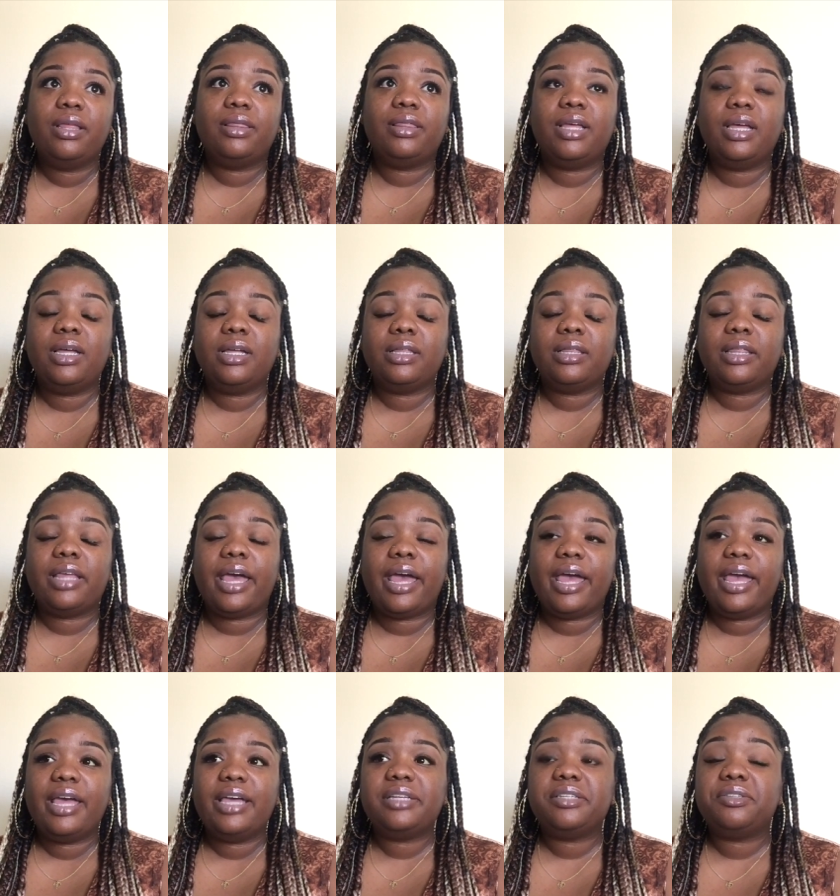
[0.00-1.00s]
think
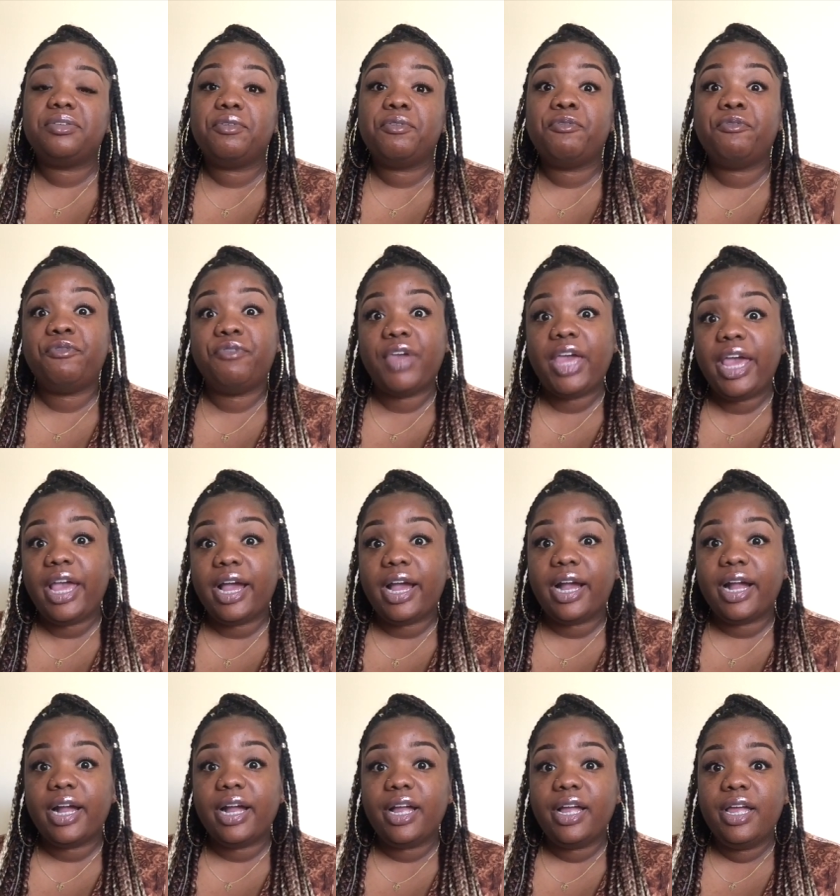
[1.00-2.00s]
that it's
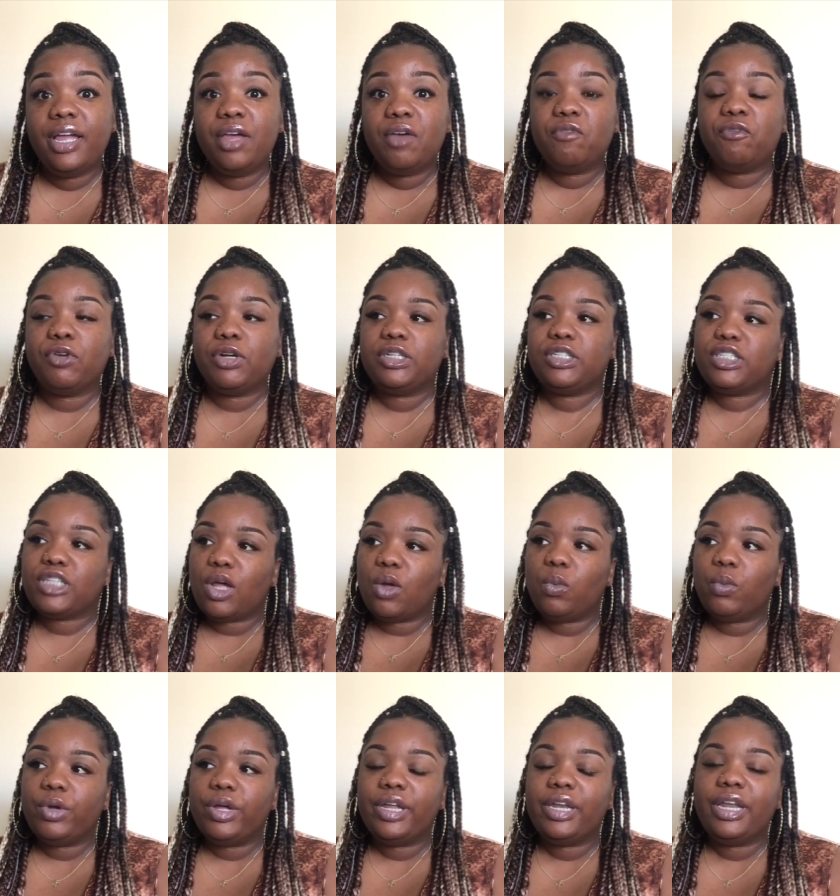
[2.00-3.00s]
fair for
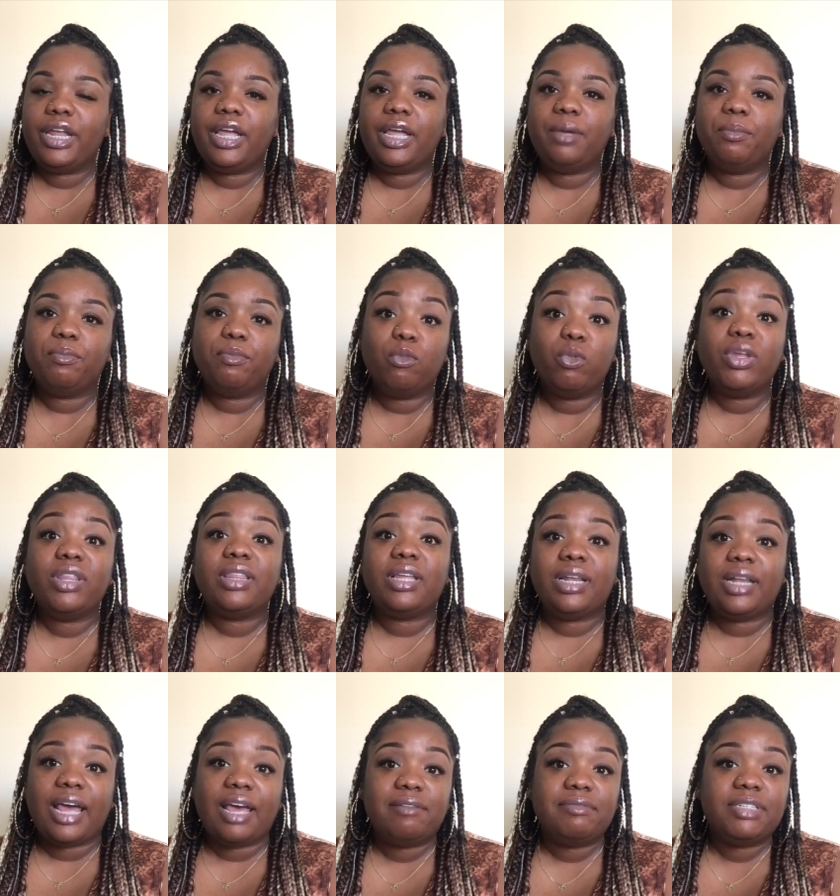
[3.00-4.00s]
someone with a
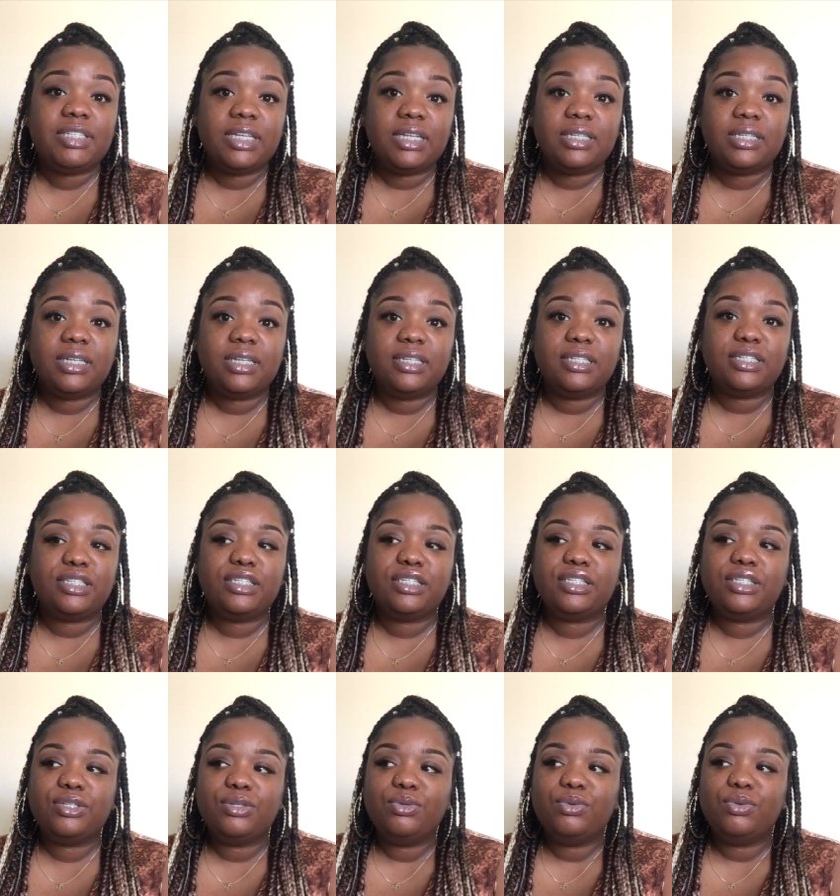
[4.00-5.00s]
life sentence
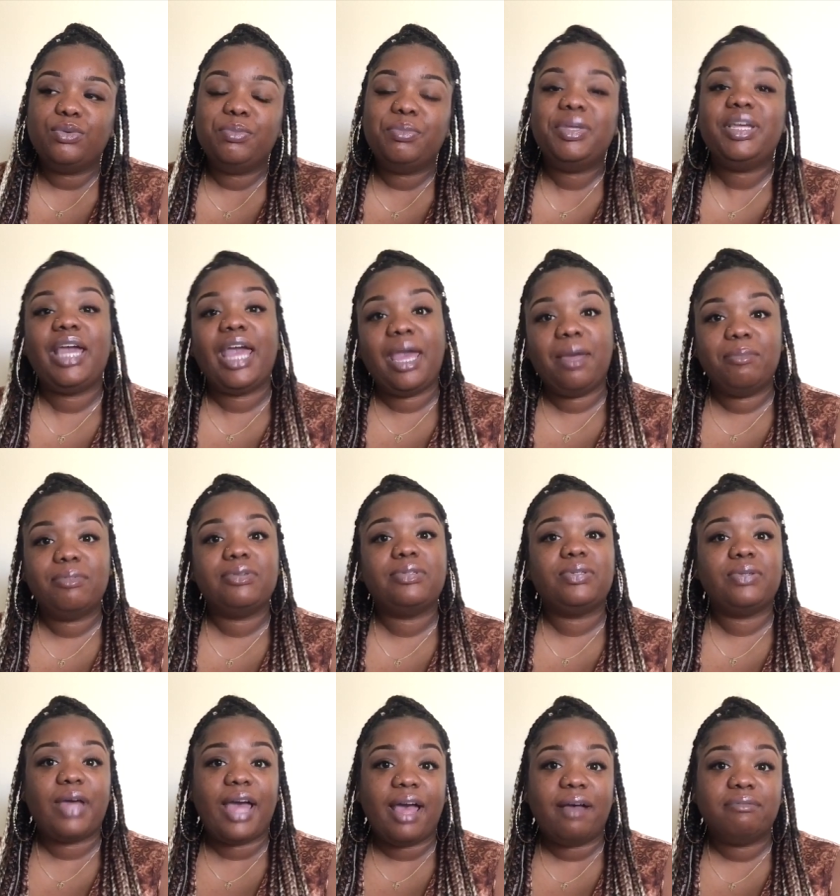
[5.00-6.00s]
to be able
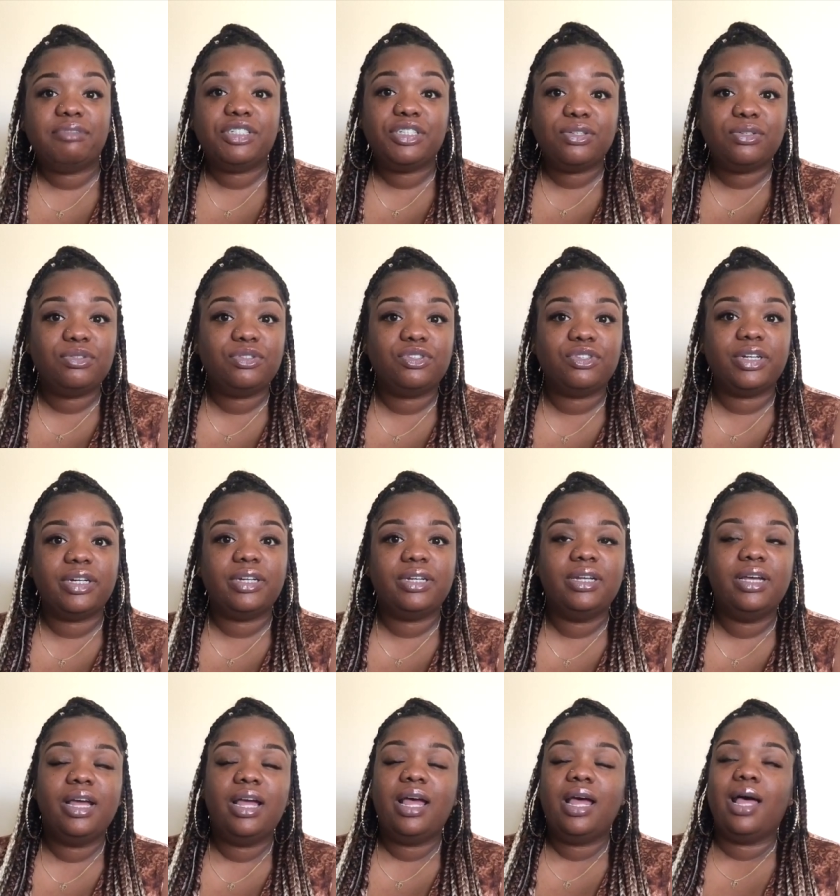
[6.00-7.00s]
to have children.
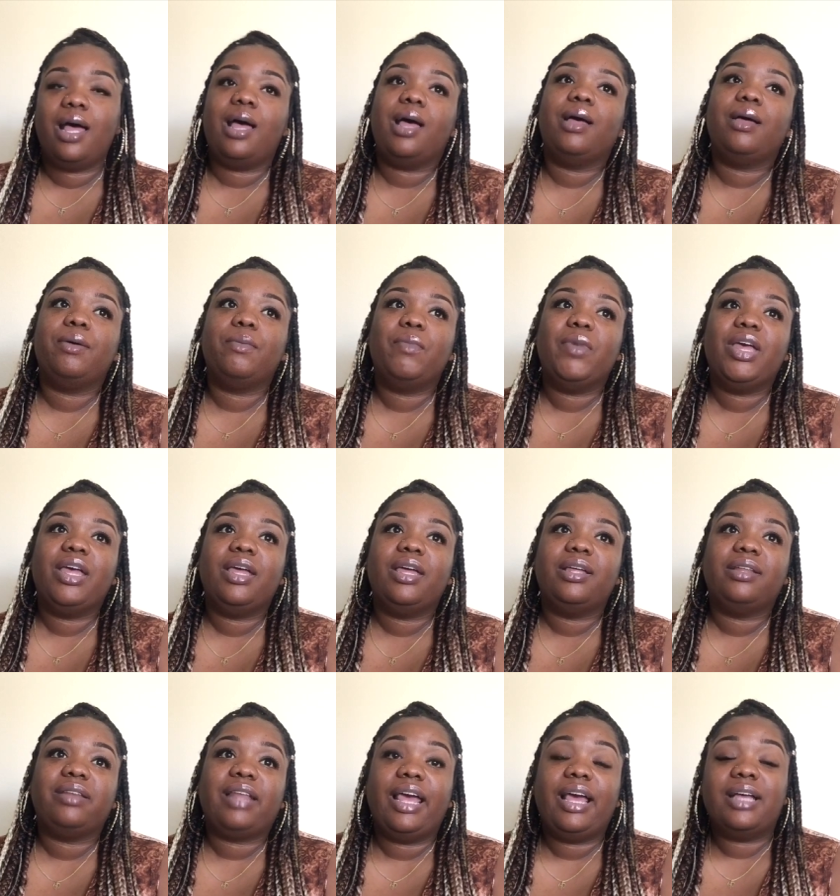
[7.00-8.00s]

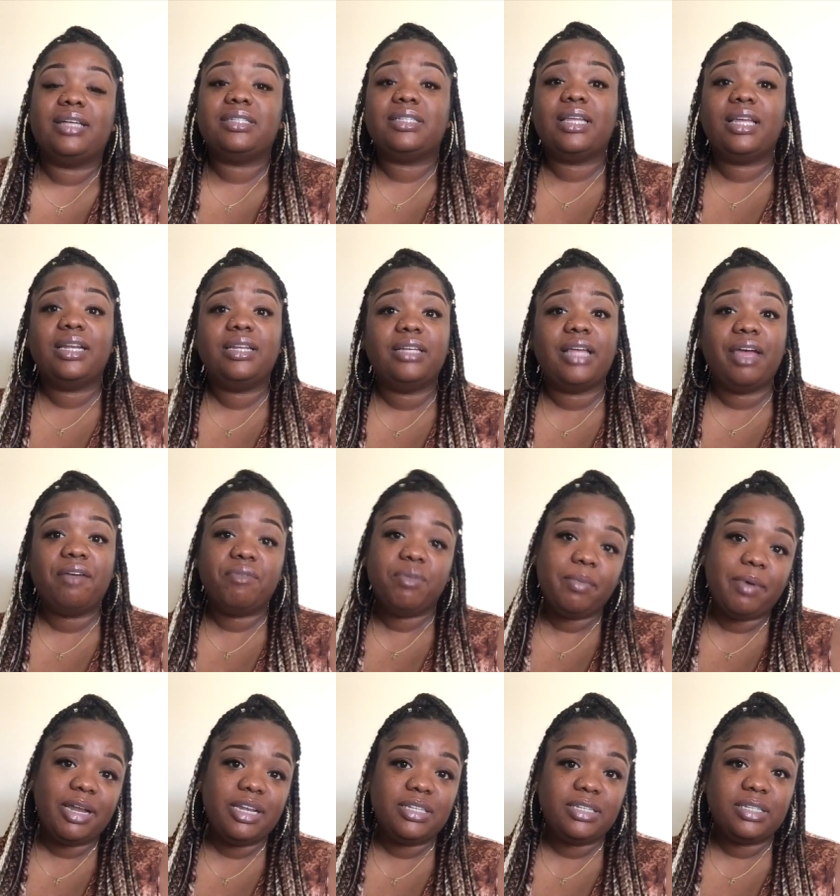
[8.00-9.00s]
And like I said,
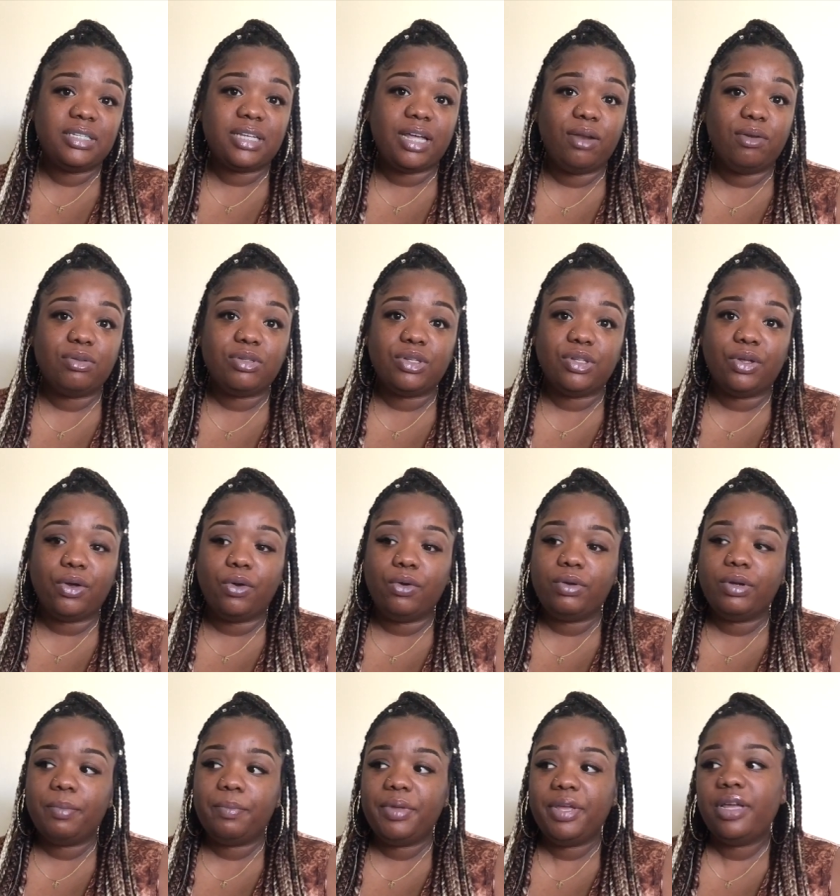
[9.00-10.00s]
everybody's entitled to their
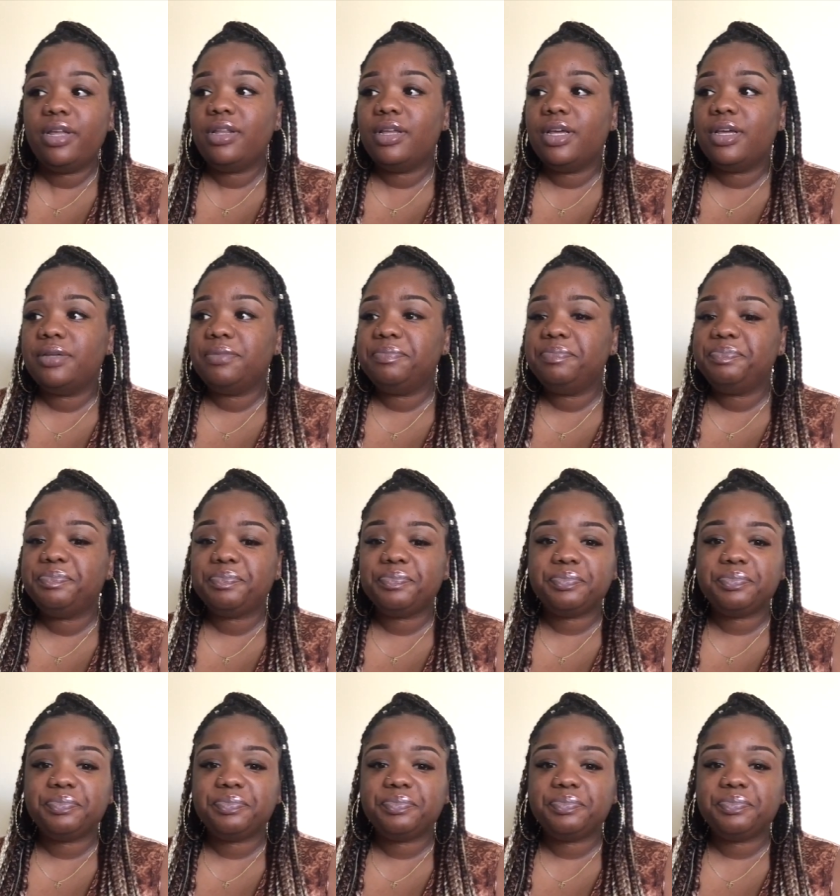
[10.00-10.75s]
own opinion.